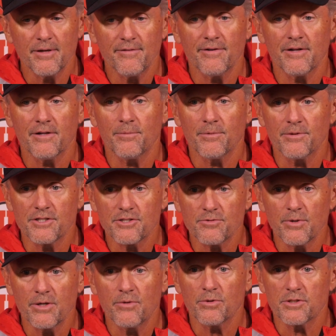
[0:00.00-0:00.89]
available
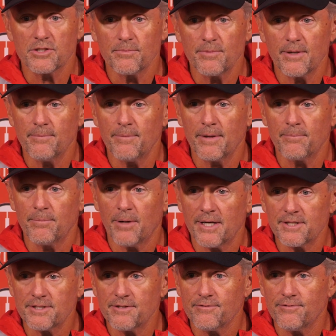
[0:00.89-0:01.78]
this week, which will be a big
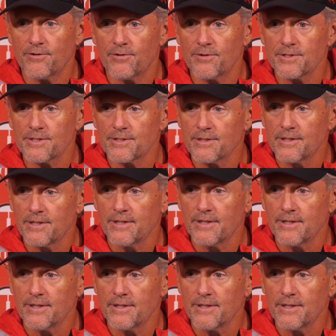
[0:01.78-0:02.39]
positive for us.